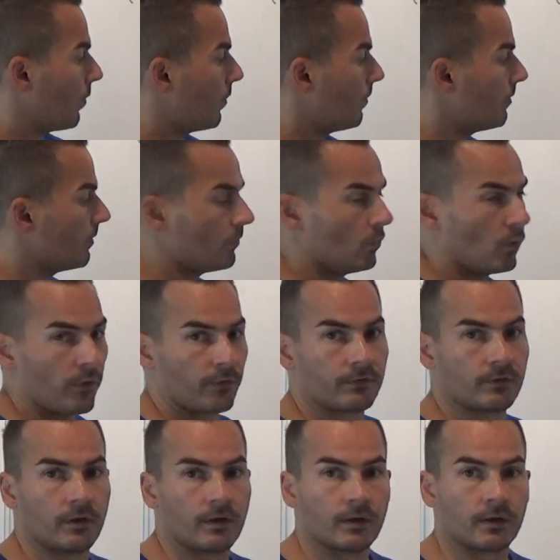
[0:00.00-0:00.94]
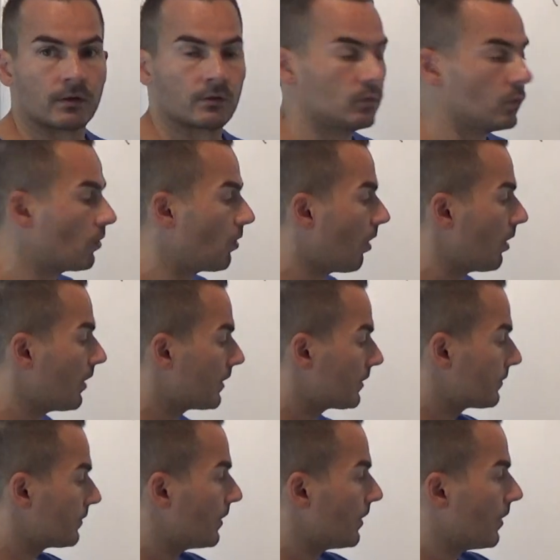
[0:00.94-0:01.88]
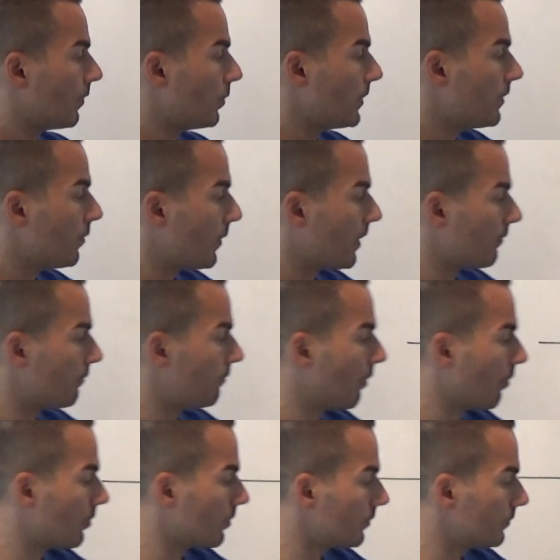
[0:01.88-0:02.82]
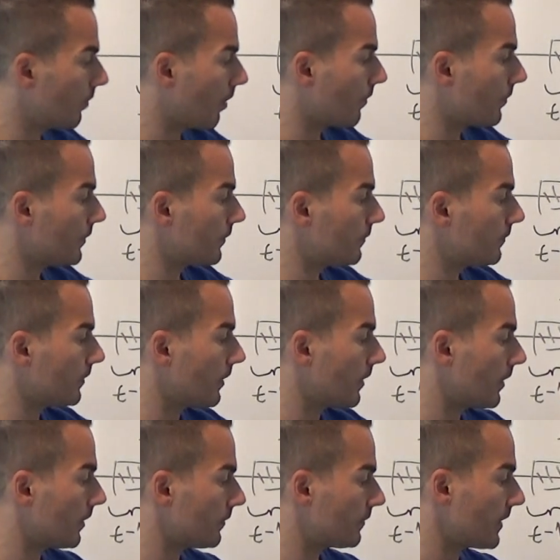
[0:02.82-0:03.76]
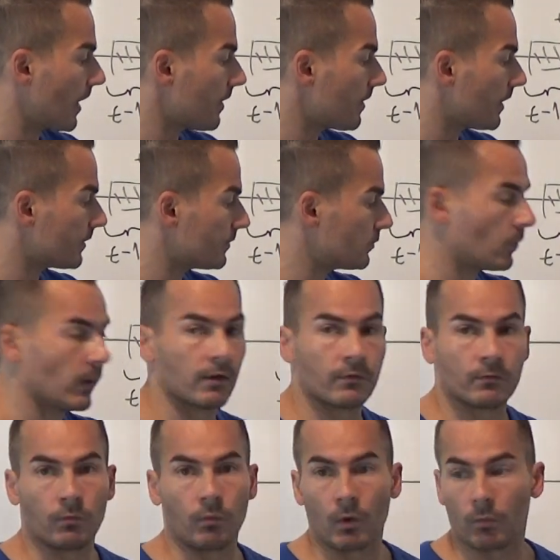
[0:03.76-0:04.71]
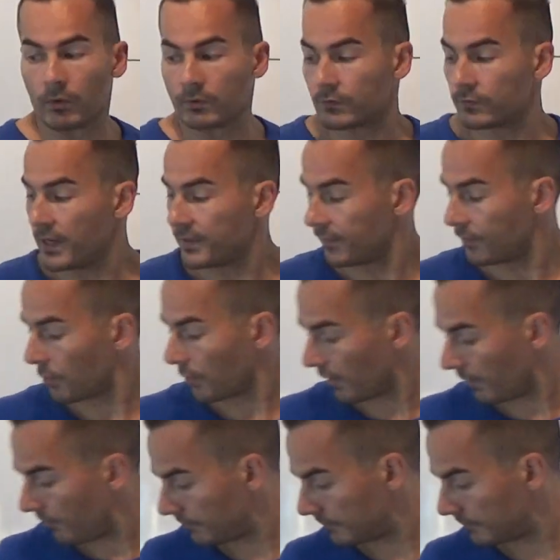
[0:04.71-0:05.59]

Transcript: with two colleagues, we were focused on this standard 12-1-1 strategy.